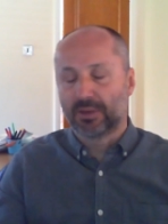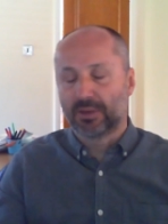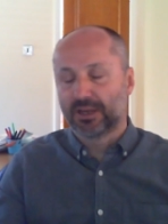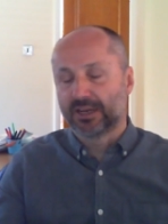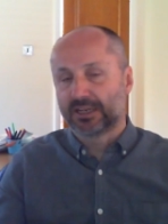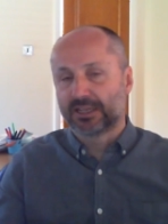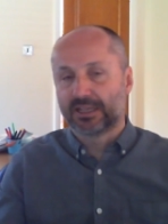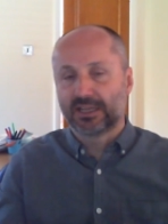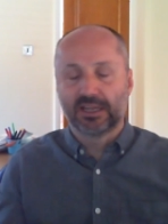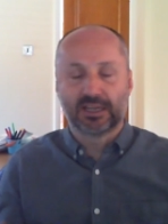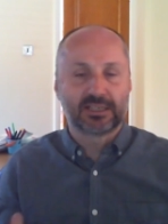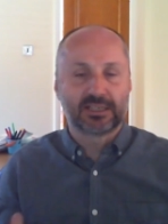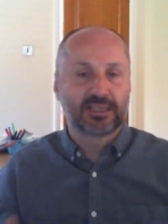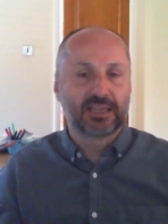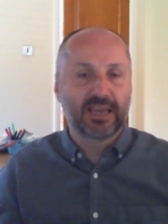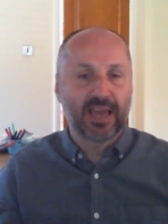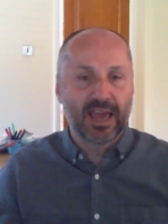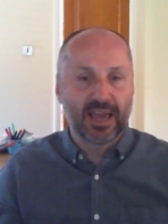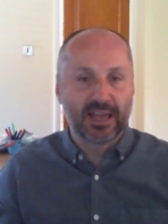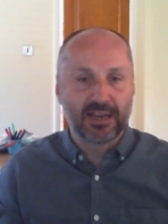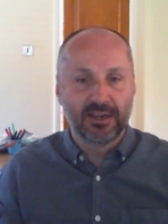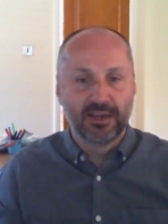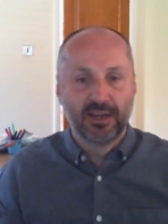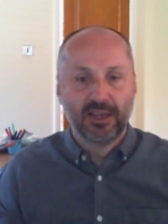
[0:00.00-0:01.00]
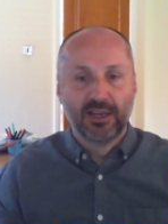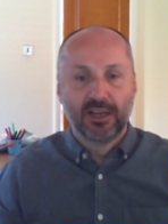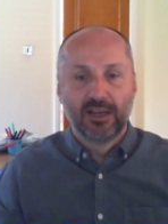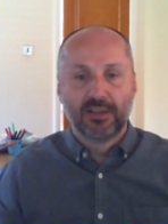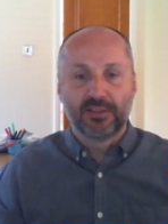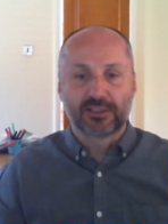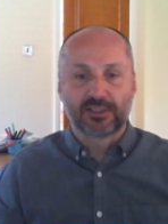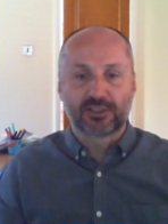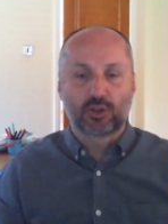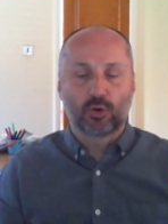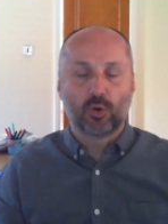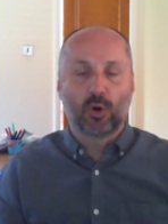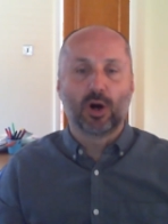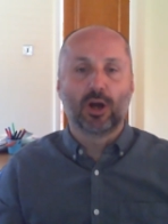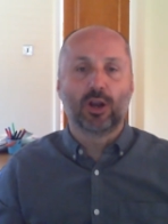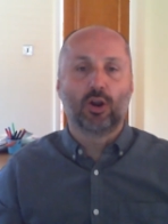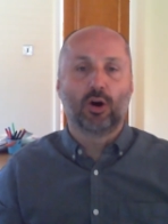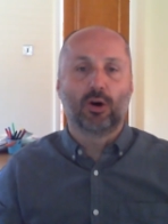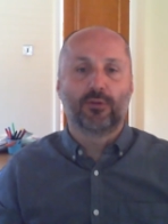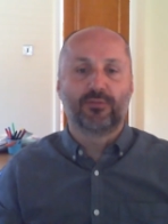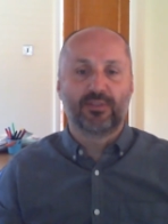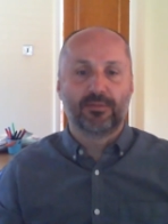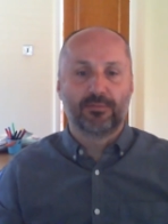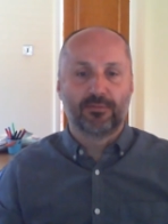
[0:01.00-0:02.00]
And again, there's quite a
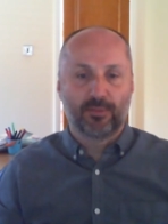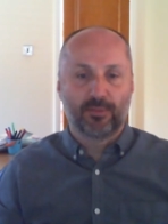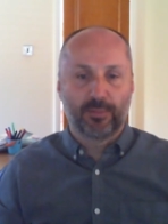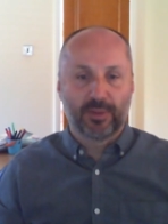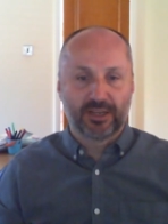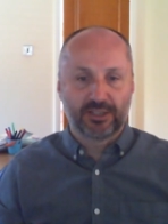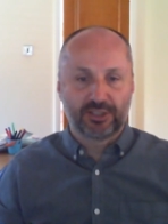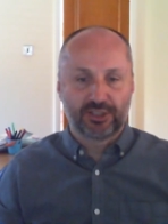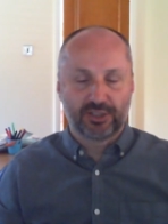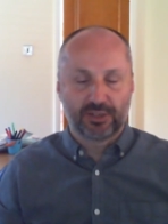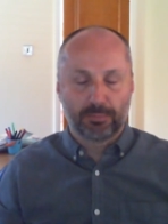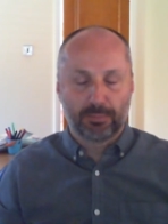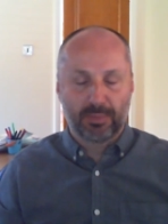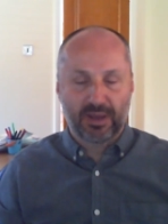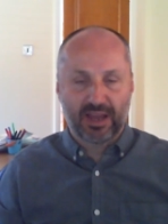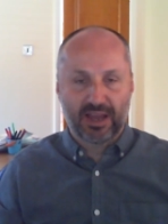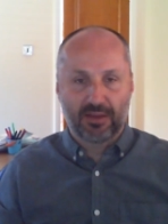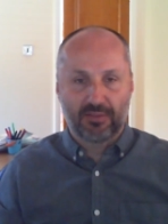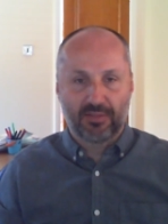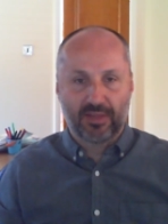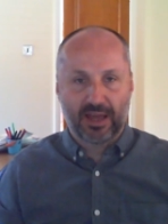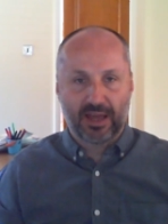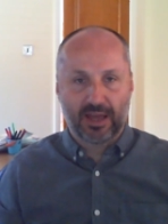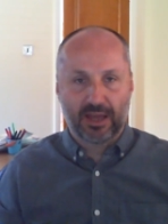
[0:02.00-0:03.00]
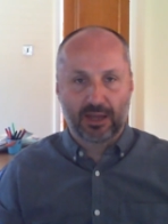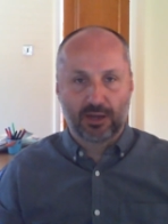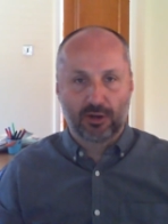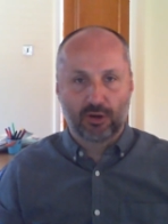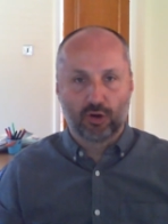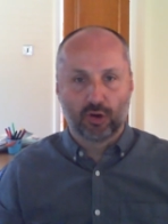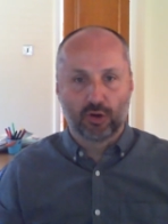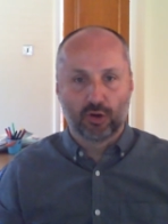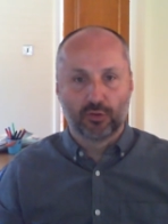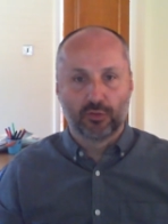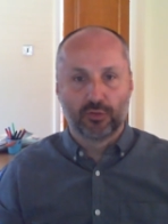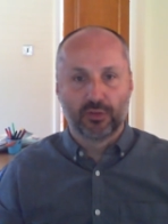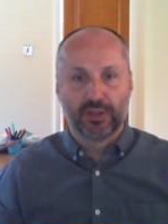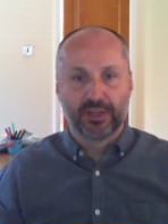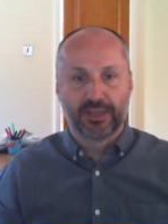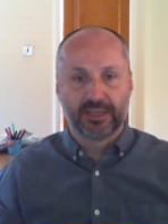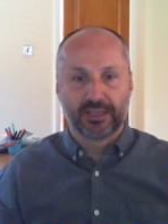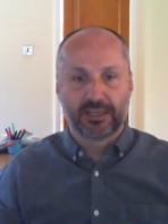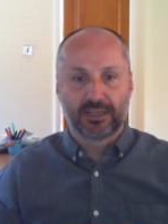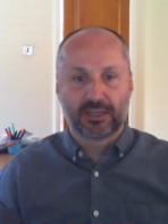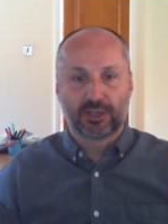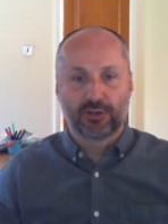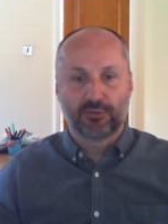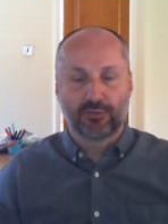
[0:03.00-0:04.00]
lot of information about that on the
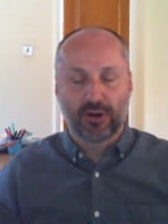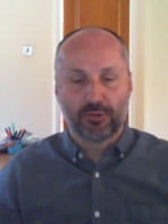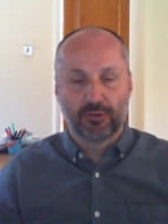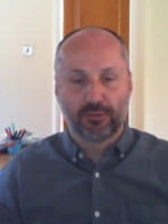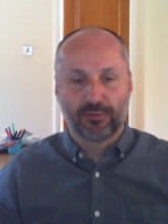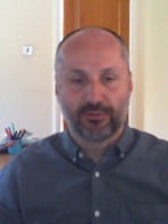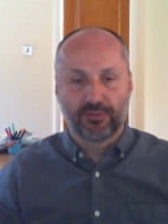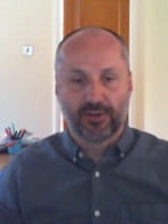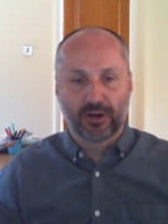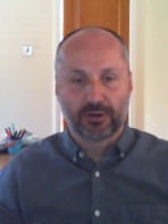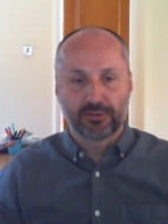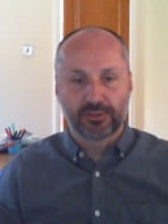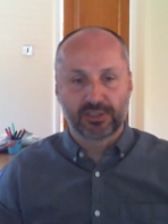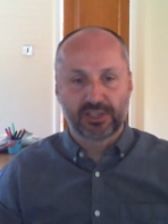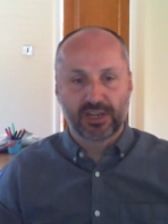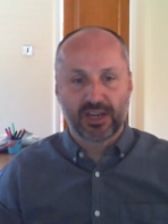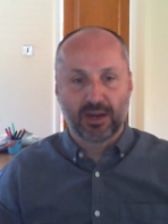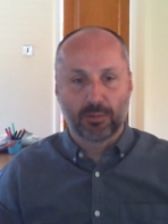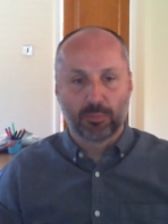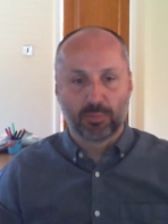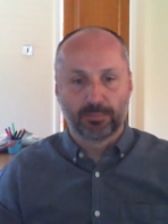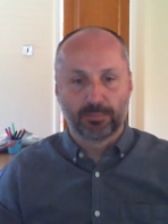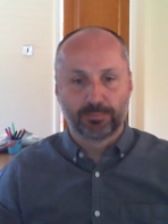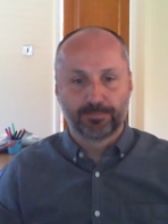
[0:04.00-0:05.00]
coronavirus hub.